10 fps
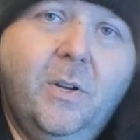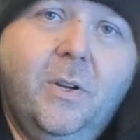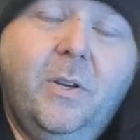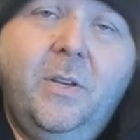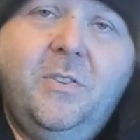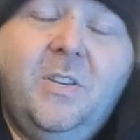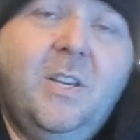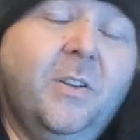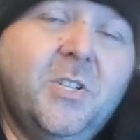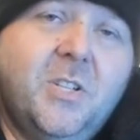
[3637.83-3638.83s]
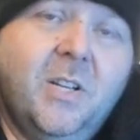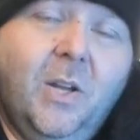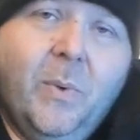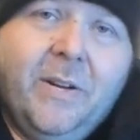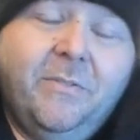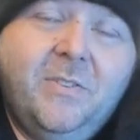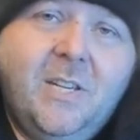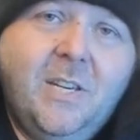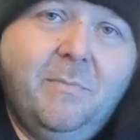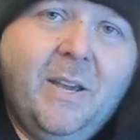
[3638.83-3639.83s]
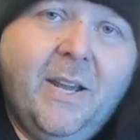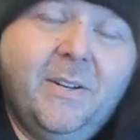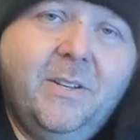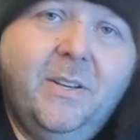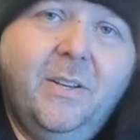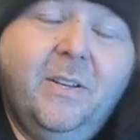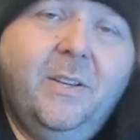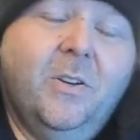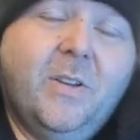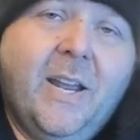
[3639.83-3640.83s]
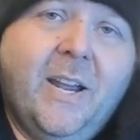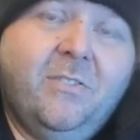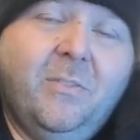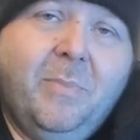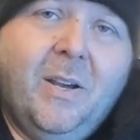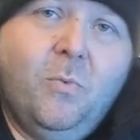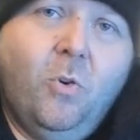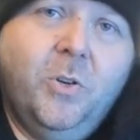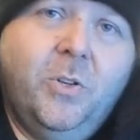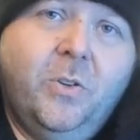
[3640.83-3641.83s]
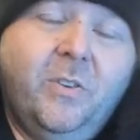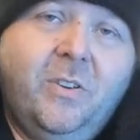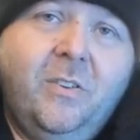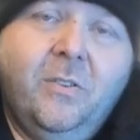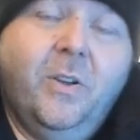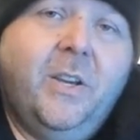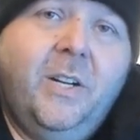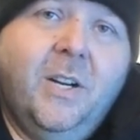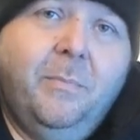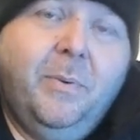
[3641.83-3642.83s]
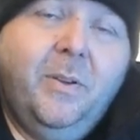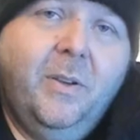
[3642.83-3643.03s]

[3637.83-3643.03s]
You there's silhouette of Tiamat, you know, cast upon Warduke as he's looking up,